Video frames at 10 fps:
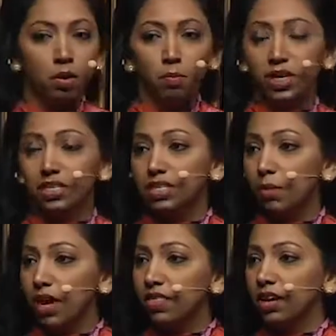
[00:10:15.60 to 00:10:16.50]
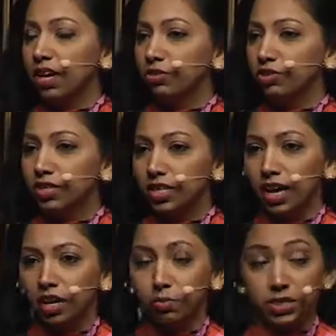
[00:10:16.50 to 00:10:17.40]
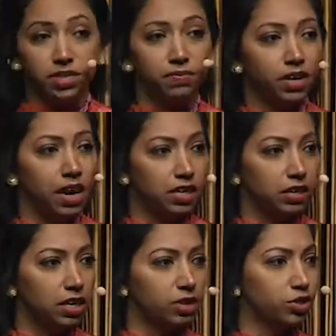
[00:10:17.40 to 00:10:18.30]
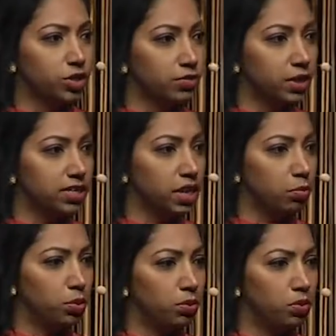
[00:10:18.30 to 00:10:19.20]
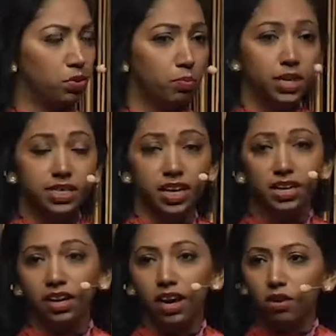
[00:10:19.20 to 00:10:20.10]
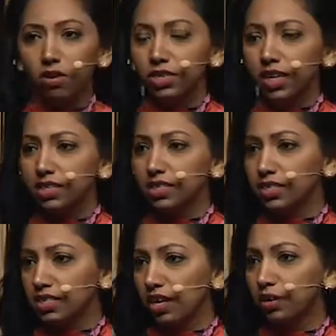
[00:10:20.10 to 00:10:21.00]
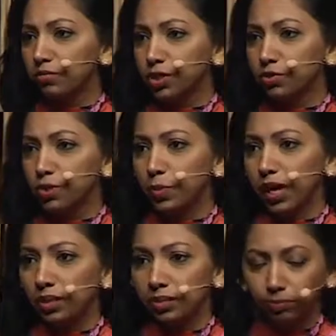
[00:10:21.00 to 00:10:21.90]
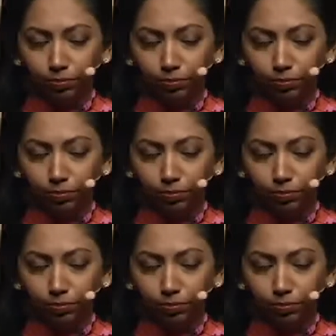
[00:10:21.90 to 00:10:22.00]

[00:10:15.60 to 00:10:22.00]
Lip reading: But in some other cultures, like Pacific Island cultures, for example, maintaining eye contact is a sign of disrespect.